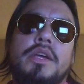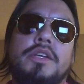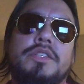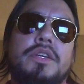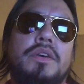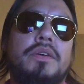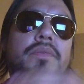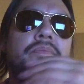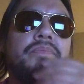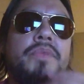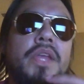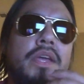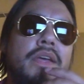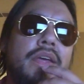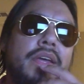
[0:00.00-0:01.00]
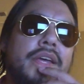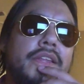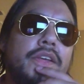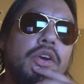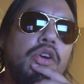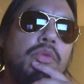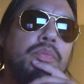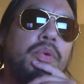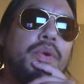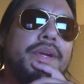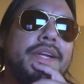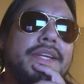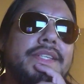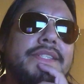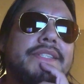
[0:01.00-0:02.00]
So the whole
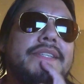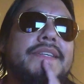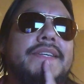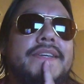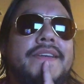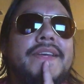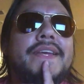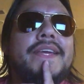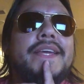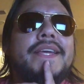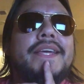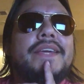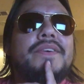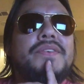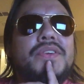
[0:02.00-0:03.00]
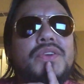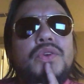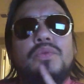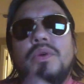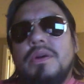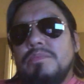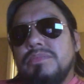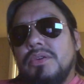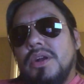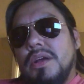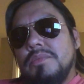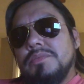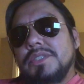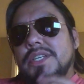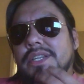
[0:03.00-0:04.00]
point is, if you don't want
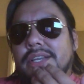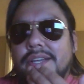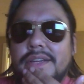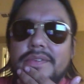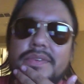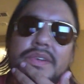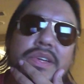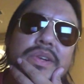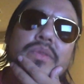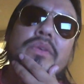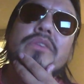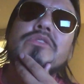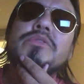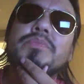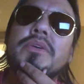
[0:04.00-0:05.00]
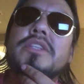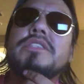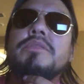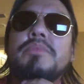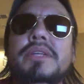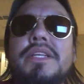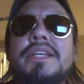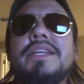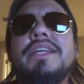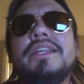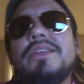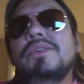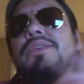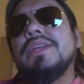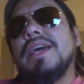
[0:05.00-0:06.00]
problems in life, if you don't want responsibility,
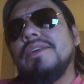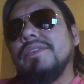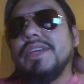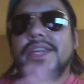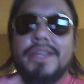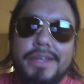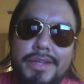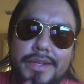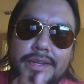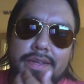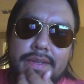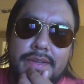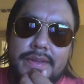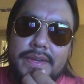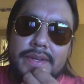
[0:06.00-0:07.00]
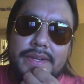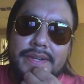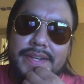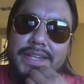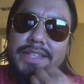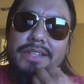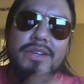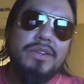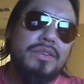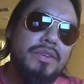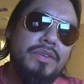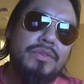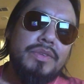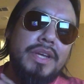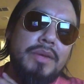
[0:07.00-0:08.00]
then don't have a kid, right?
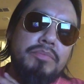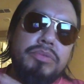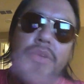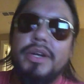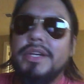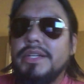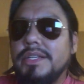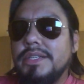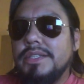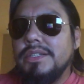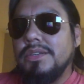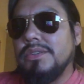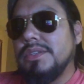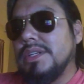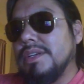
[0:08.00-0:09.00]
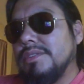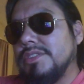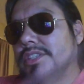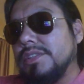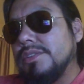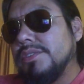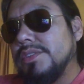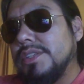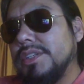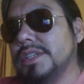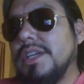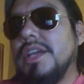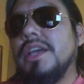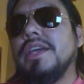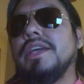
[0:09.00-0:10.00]
Don't get pregnant, don't have
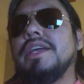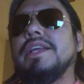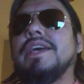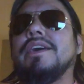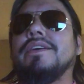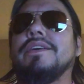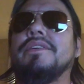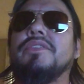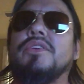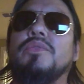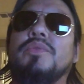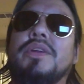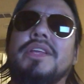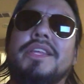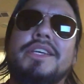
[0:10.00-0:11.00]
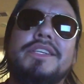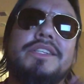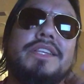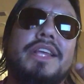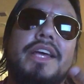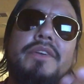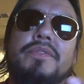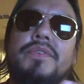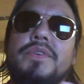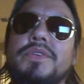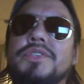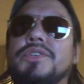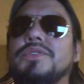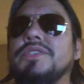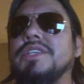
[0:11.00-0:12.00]
children. Now, if you're one of these
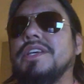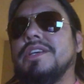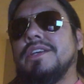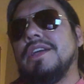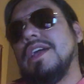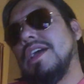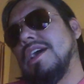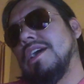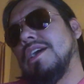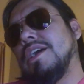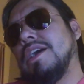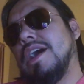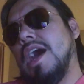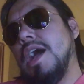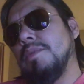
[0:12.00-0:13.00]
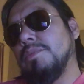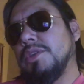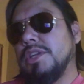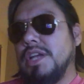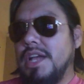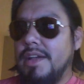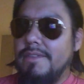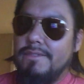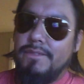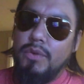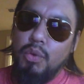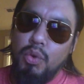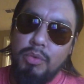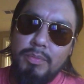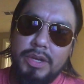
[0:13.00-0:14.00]
lifers who's like, I'm going to have
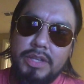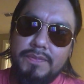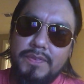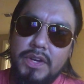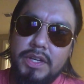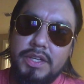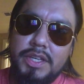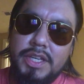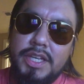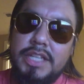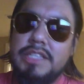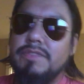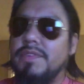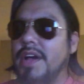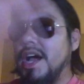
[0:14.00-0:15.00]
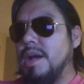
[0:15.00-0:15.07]
five motherfucking kids,